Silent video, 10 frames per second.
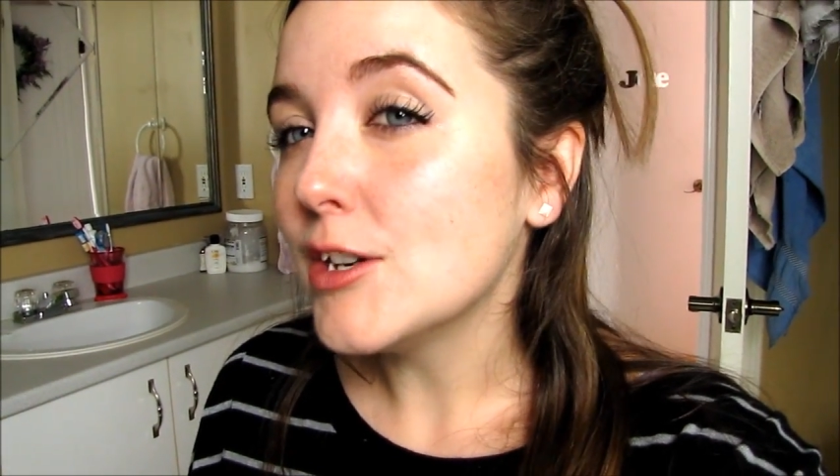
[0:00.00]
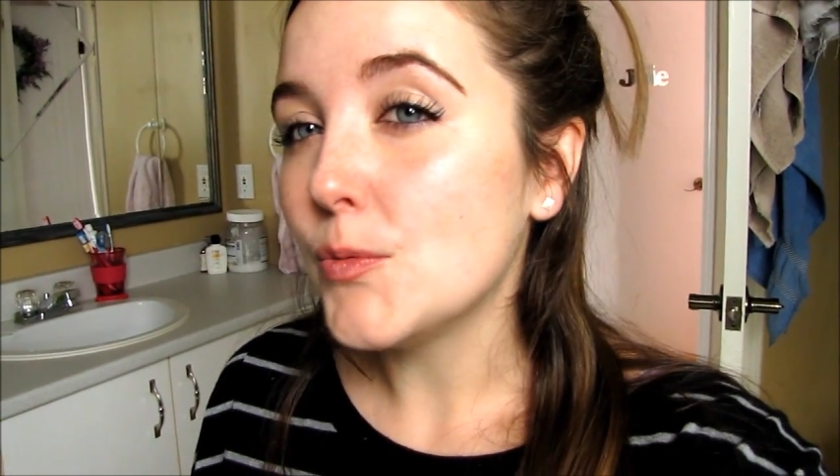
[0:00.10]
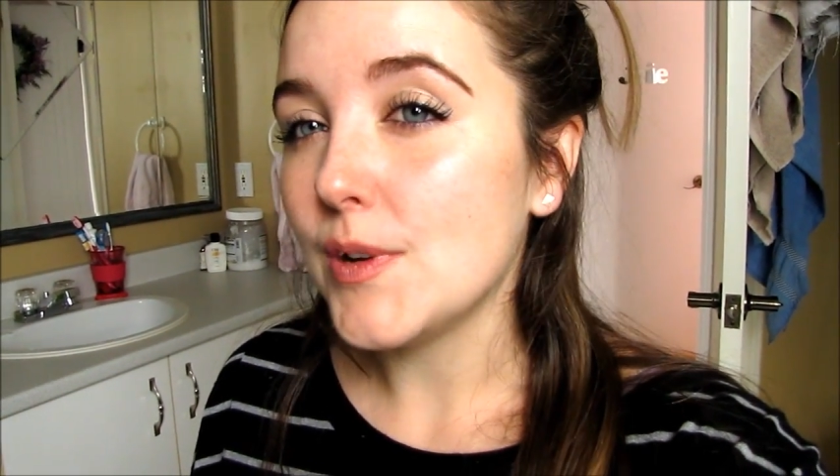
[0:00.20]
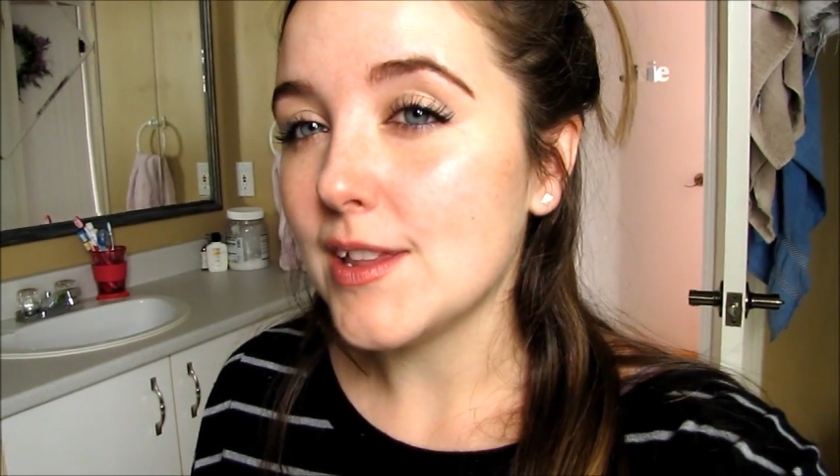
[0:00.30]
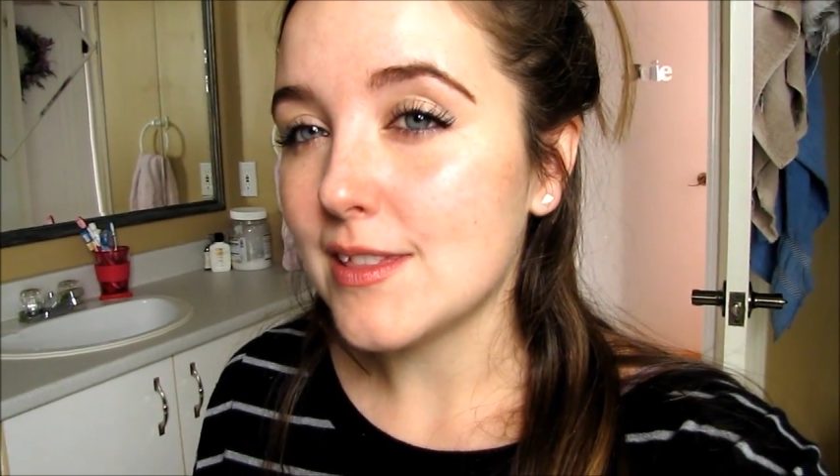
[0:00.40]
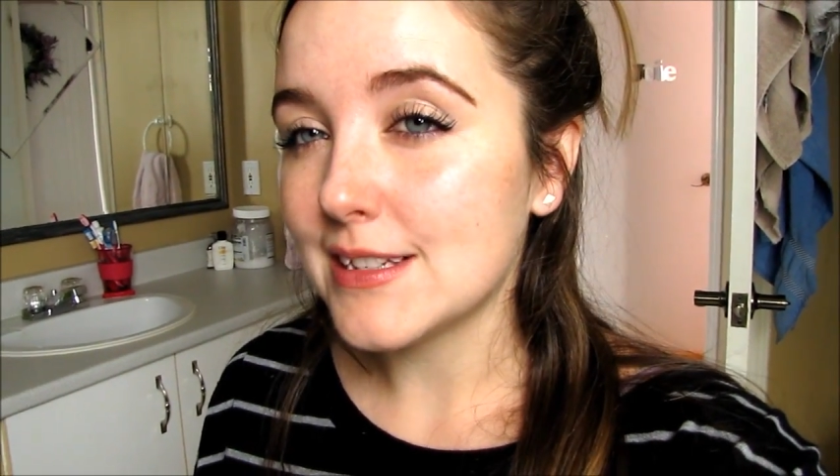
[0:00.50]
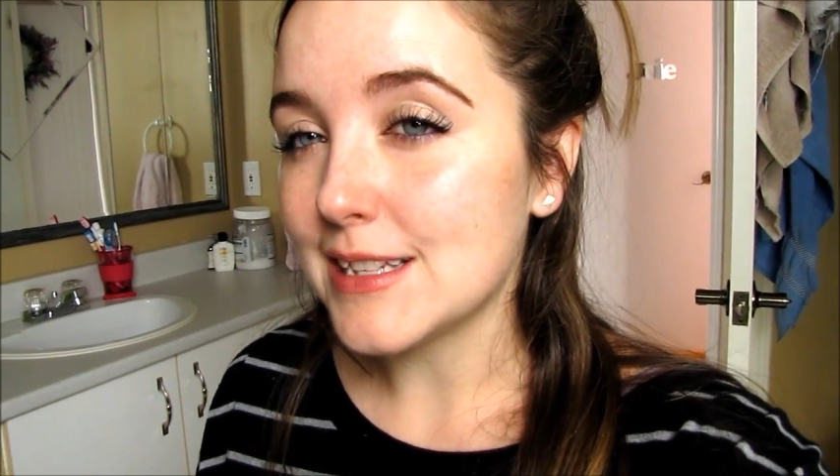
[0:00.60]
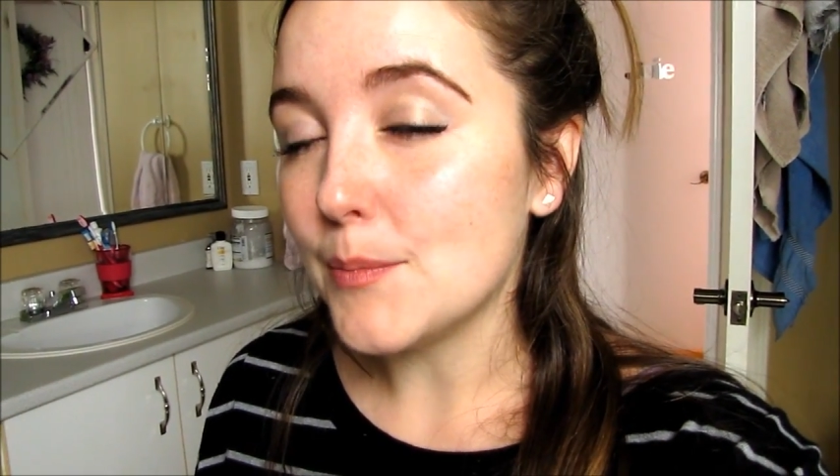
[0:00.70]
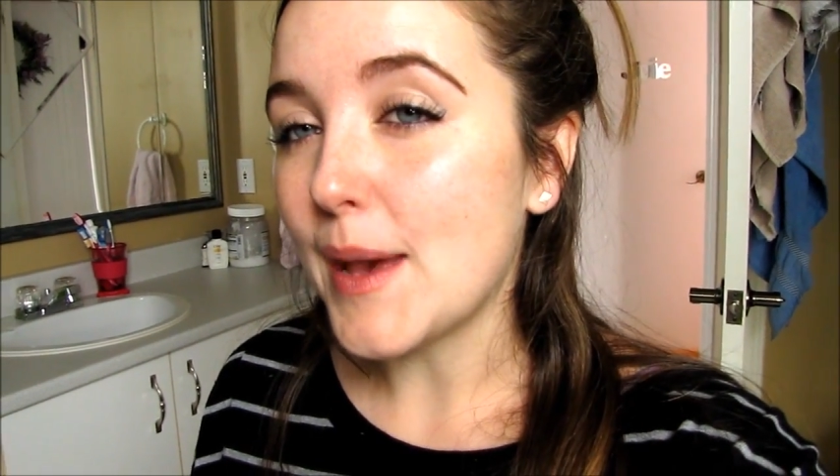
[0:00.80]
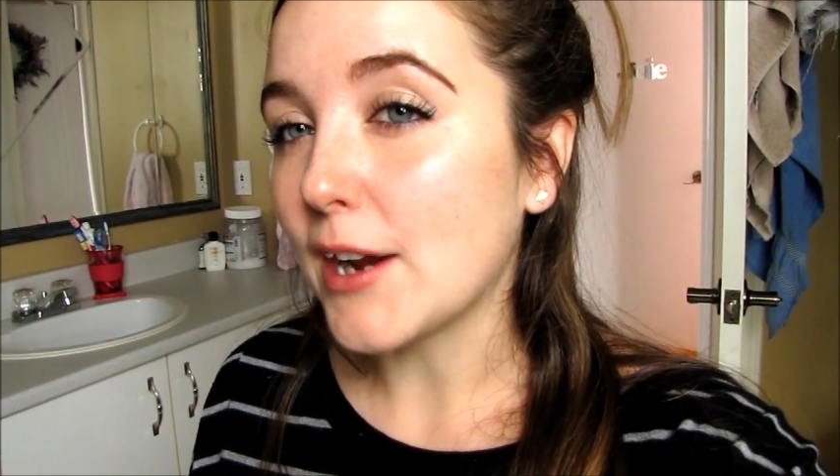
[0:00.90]
with
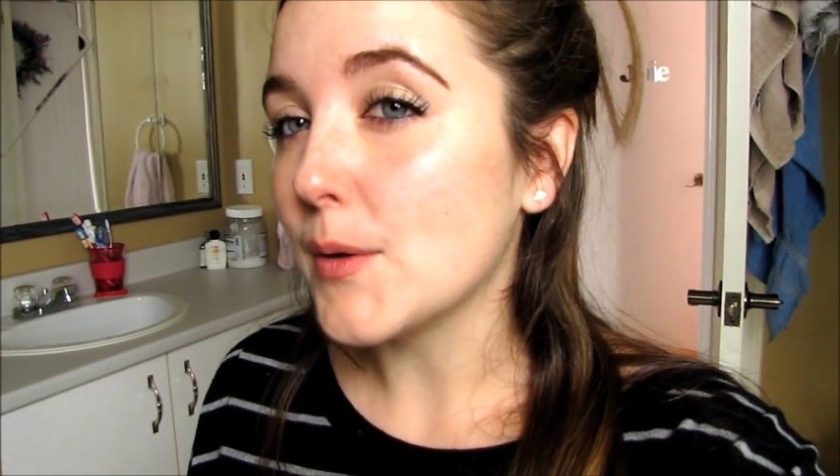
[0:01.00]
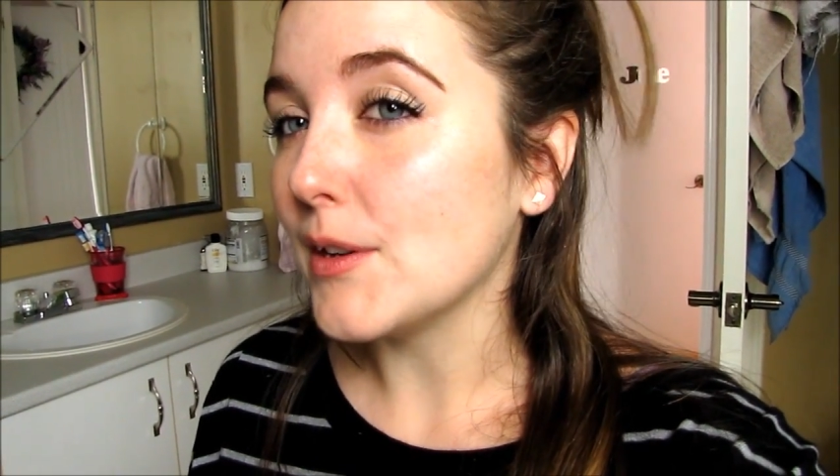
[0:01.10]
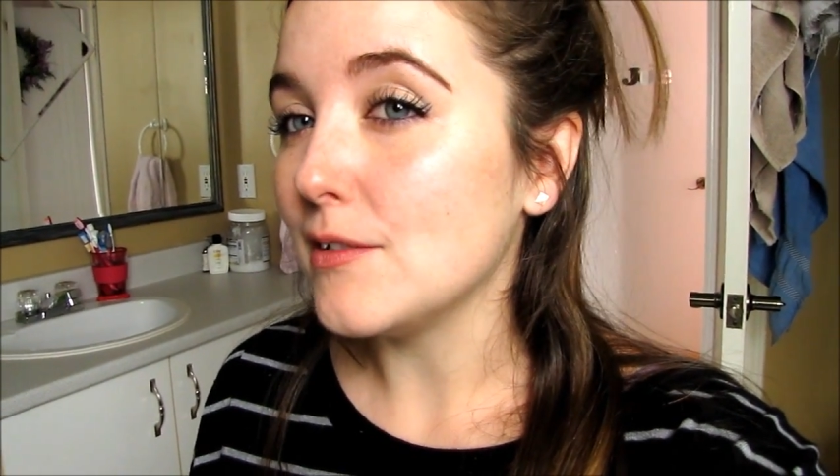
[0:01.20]
some background